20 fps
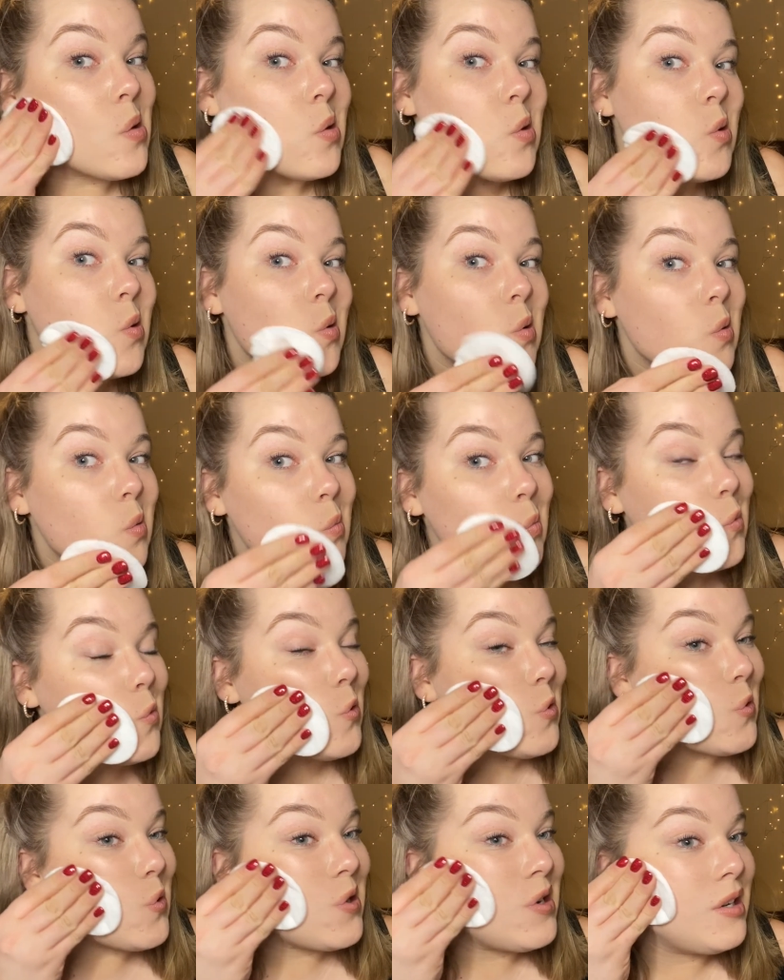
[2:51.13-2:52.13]
So I'm
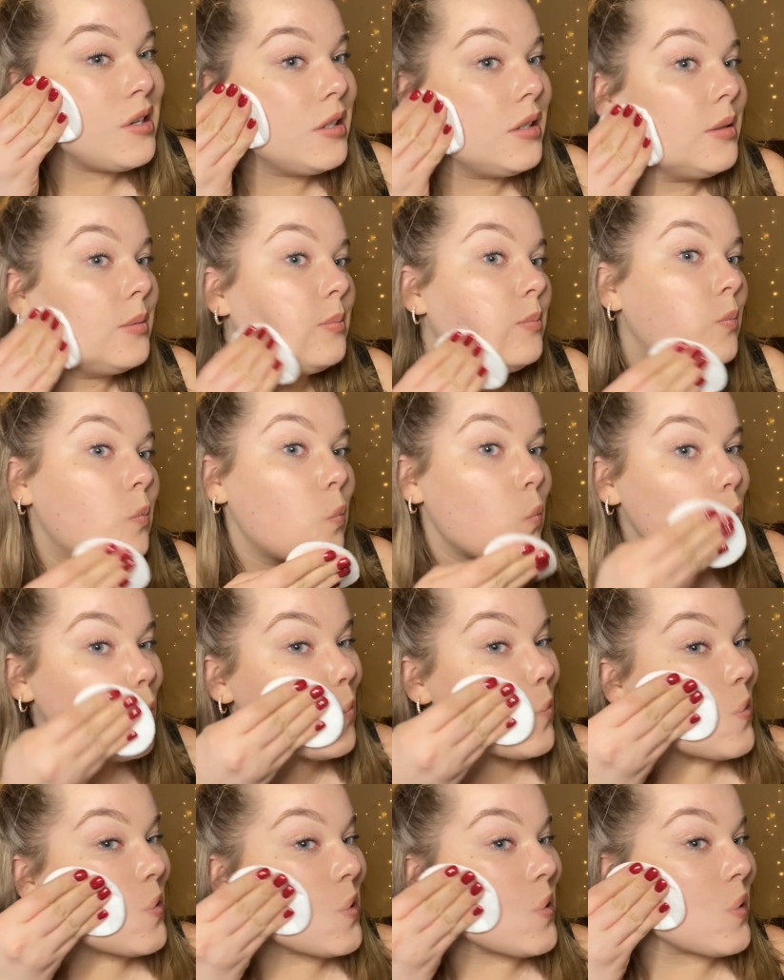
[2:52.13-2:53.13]
just gonna
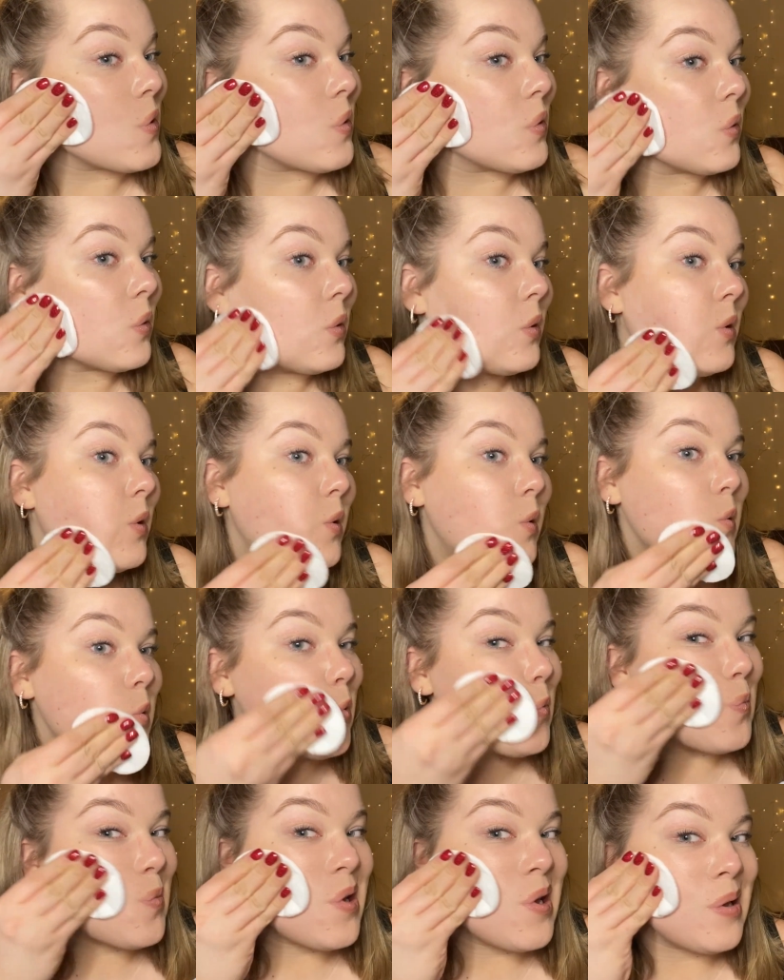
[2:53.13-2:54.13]
take a little
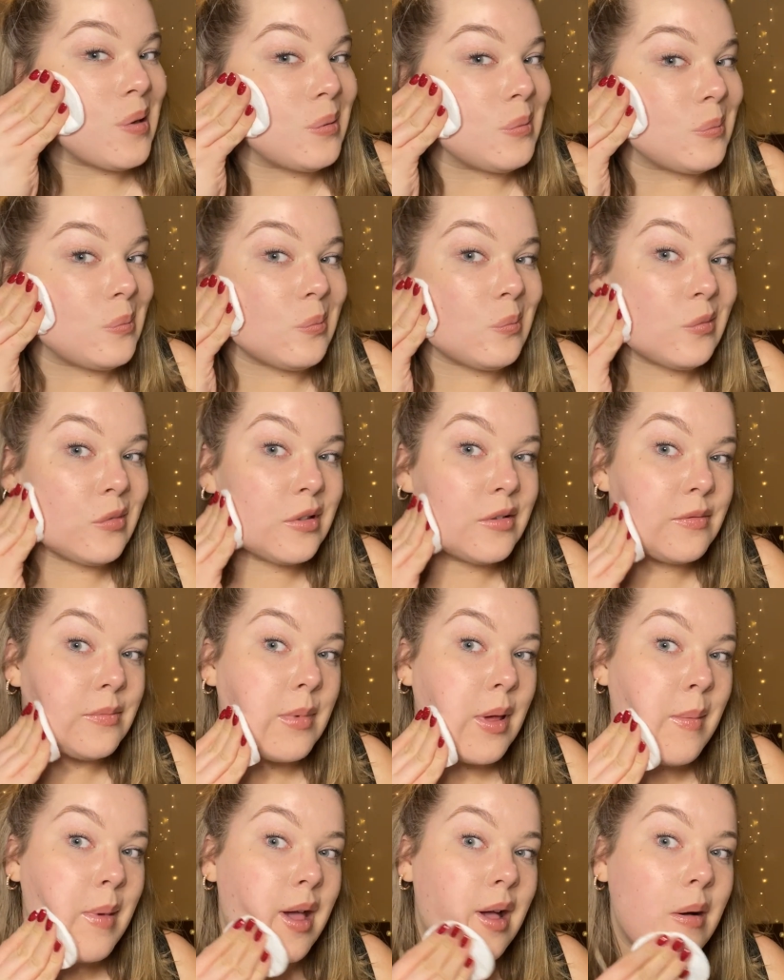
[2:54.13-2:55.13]
bit of my
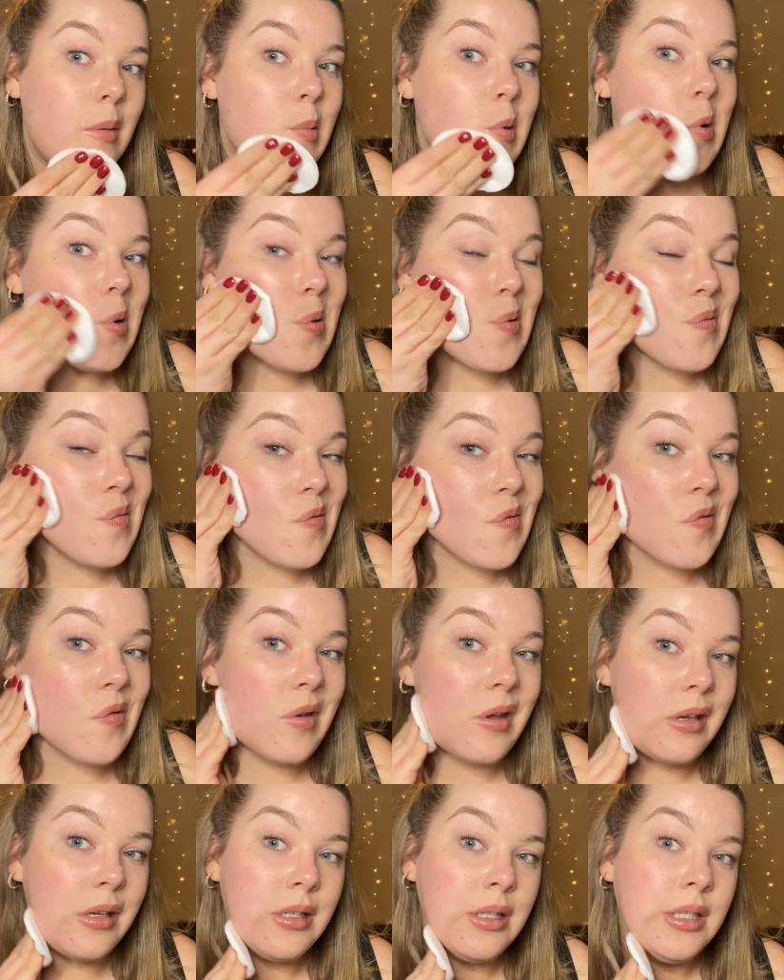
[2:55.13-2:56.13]
makeup off.
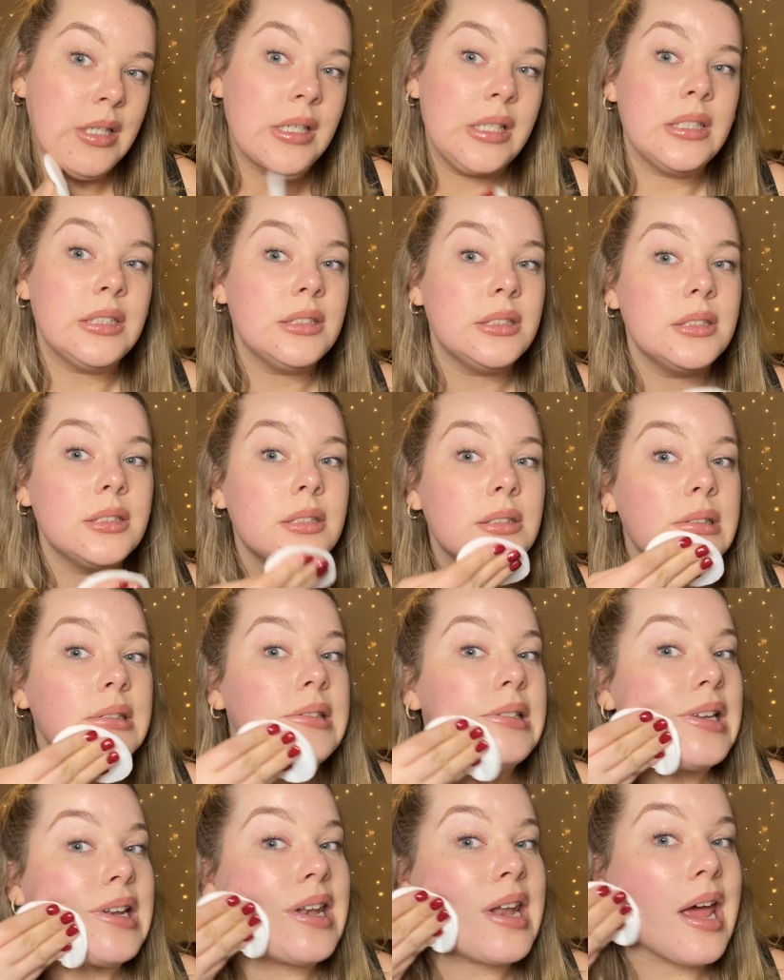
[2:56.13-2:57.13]

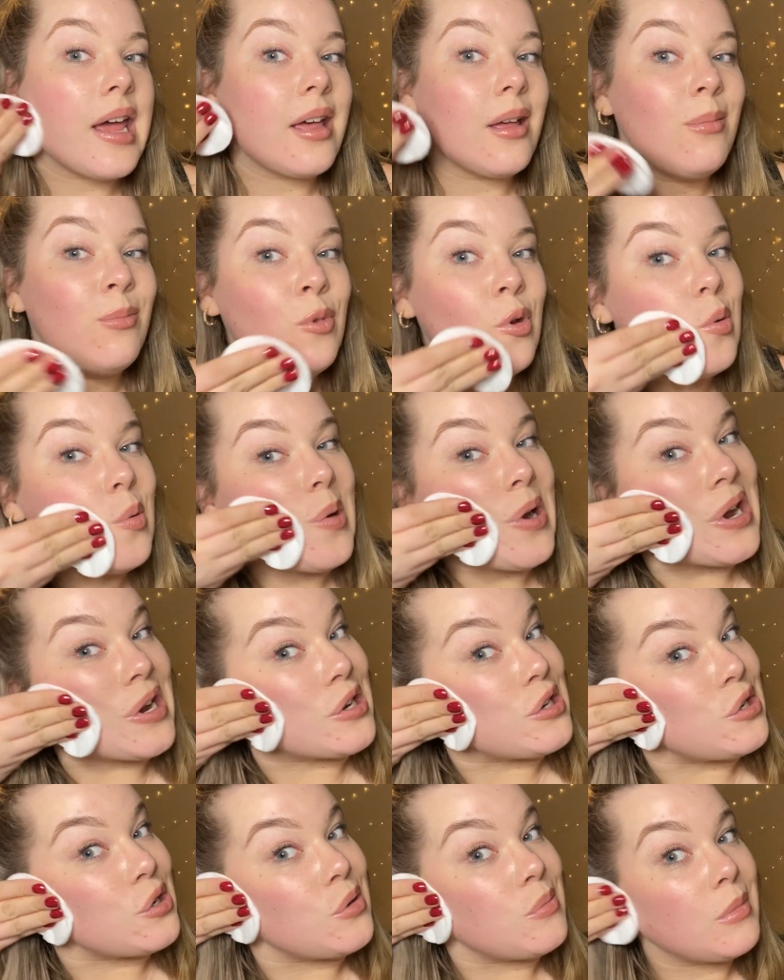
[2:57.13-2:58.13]
Today I'm not wearing
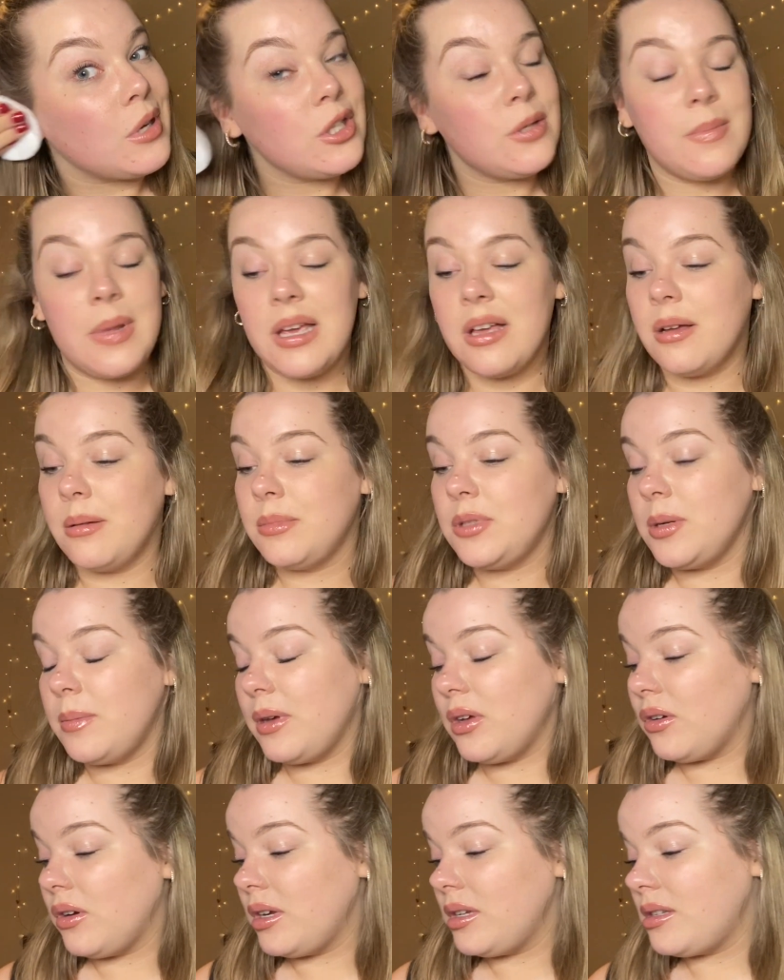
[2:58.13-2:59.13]
too much makeup, to be
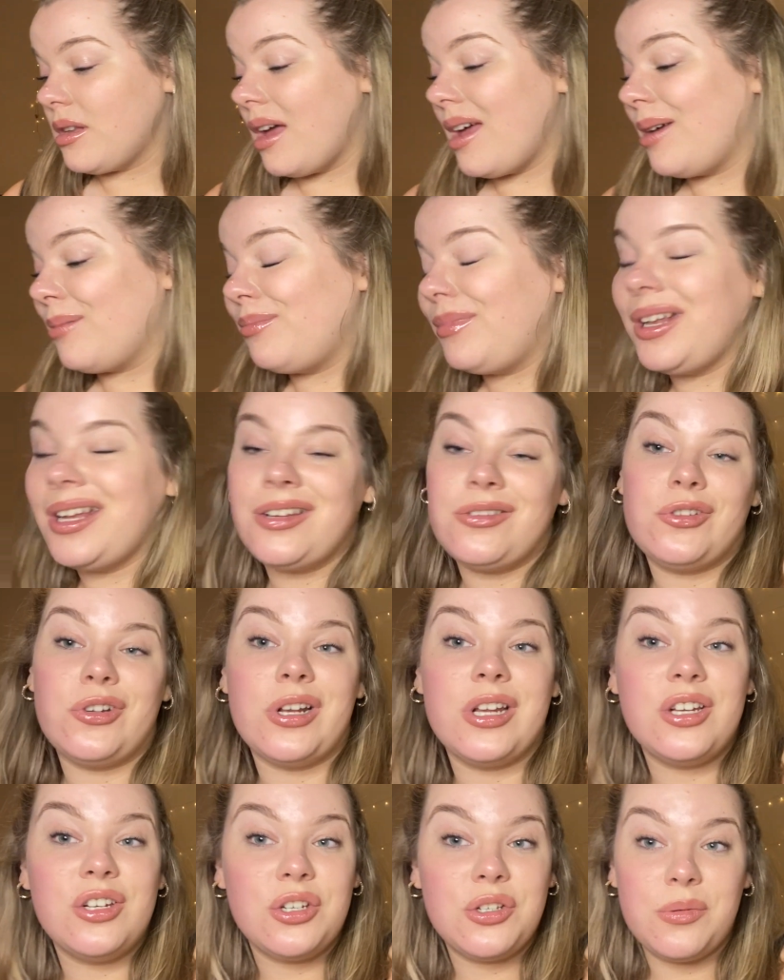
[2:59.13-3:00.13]
honest. I am
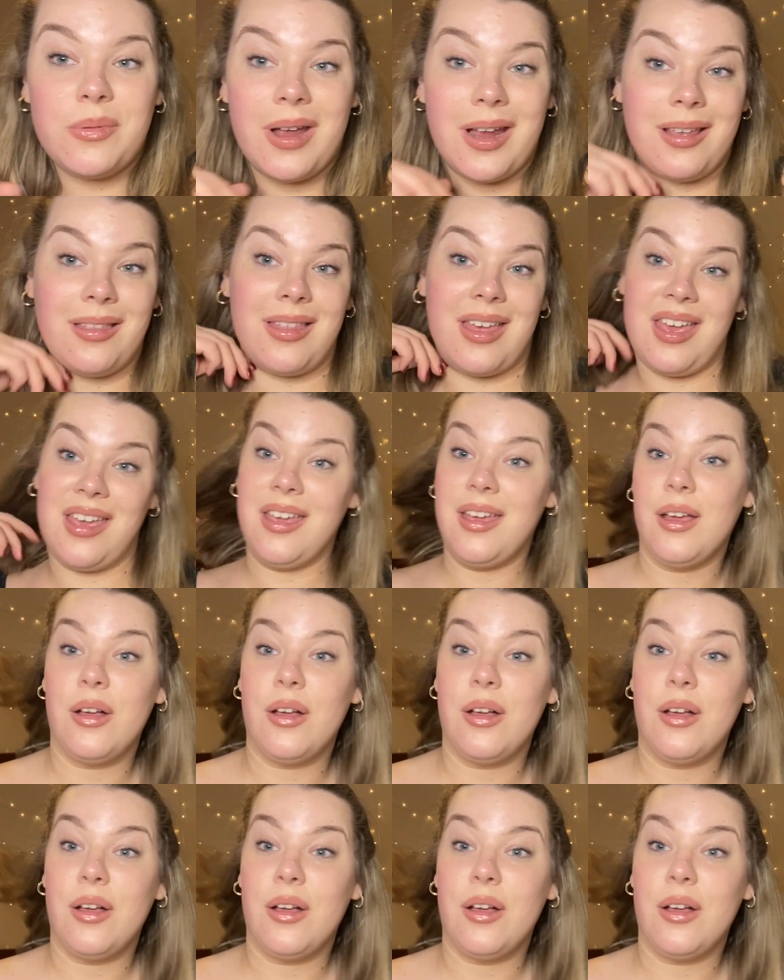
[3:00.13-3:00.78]
literally just wearing the IT